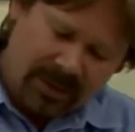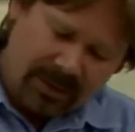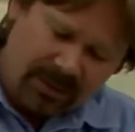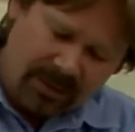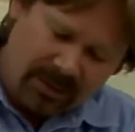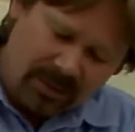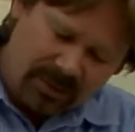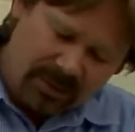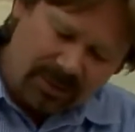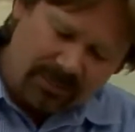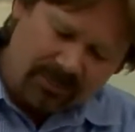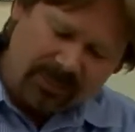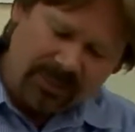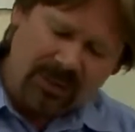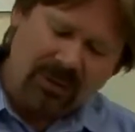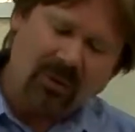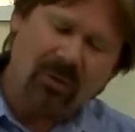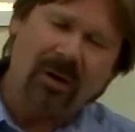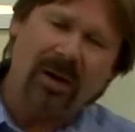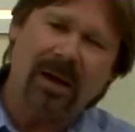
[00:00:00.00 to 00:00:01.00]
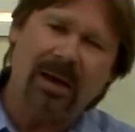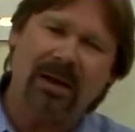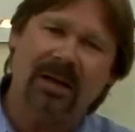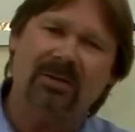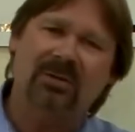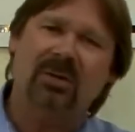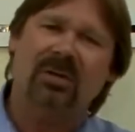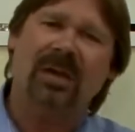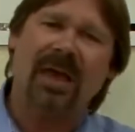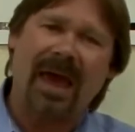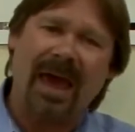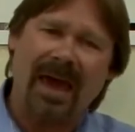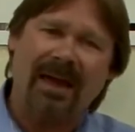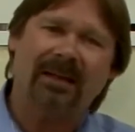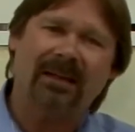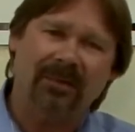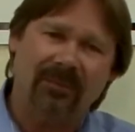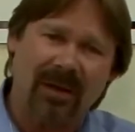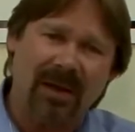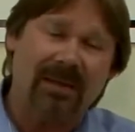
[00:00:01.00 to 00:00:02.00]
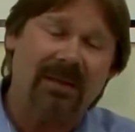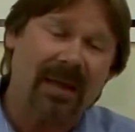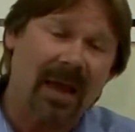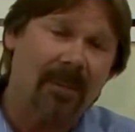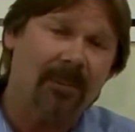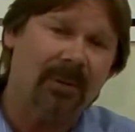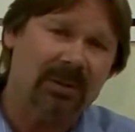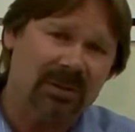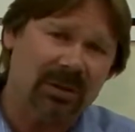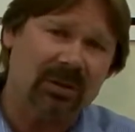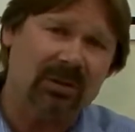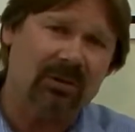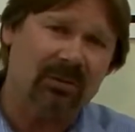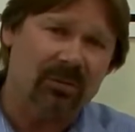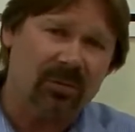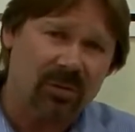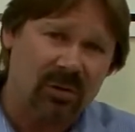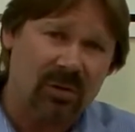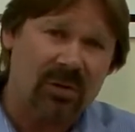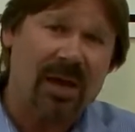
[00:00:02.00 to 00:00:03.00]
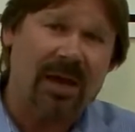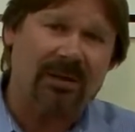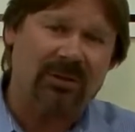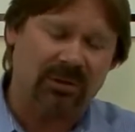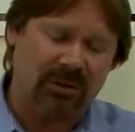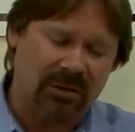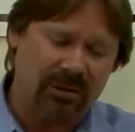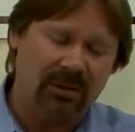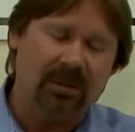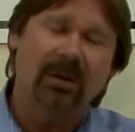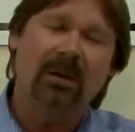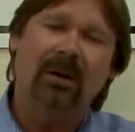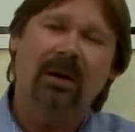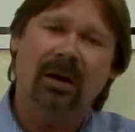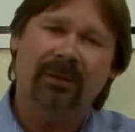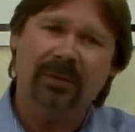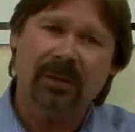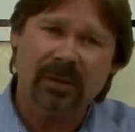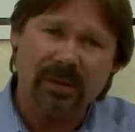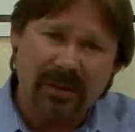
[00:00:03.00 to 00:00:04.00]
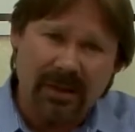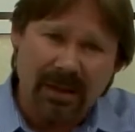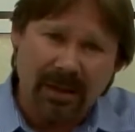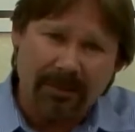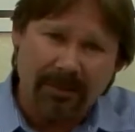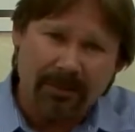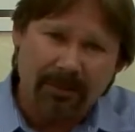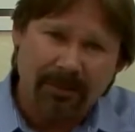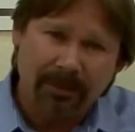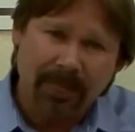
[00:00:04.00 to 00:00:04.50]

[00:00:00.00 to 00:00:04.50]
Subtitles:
and then simply go ahead and just activate that particular section of the seam.